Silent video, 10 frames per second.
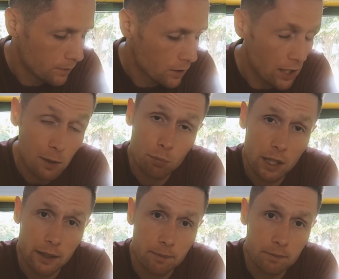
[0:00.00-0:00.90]
So that's
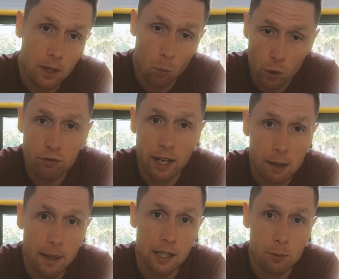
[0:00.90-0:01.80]
brilliant. I would
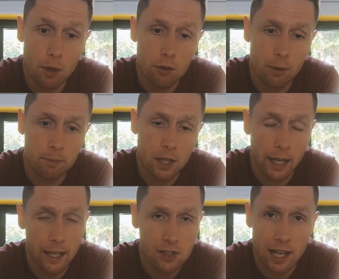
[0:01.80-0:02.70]
recommend this program.
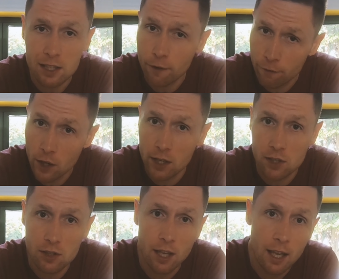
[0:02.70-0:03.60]
So that's the
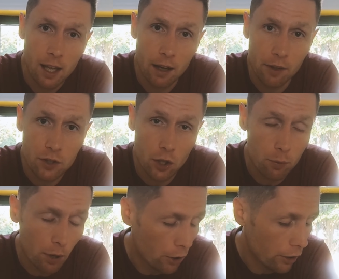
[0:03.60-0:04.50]
first of the 2
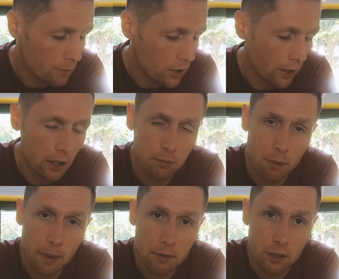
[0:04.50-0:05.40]
programs that are going to
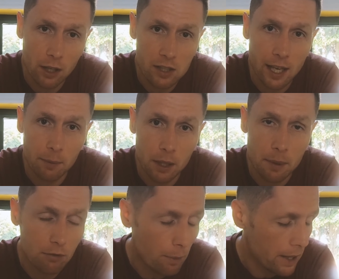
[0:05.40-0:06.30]
be, like I say, I'm going to
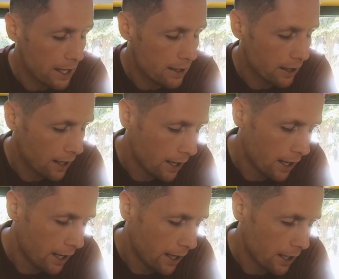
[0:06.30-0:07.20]
be repeating
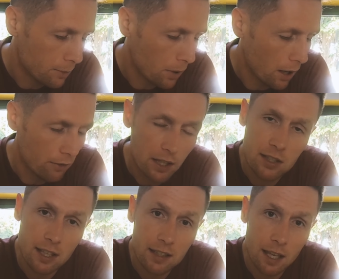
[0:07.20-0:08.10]
as part of
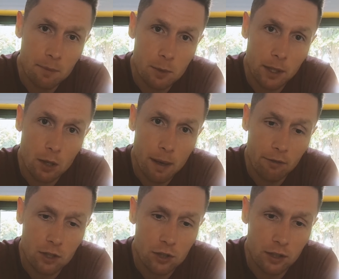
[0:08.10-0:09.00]
this attempt to become
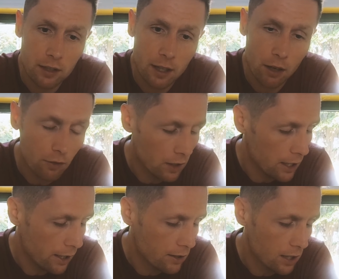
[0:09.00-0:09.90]
average, and hopefully
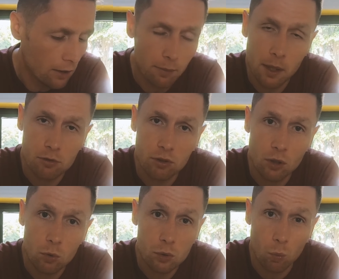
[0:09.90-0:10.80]
you can see from those
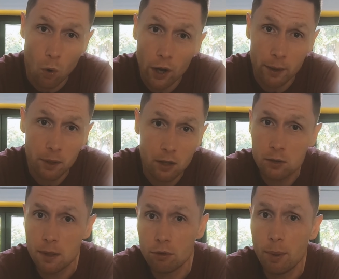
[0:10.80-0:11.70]
results why I'm going to
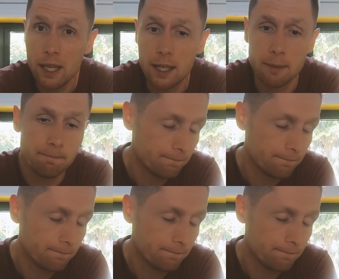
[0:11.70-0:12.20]
be repeating it.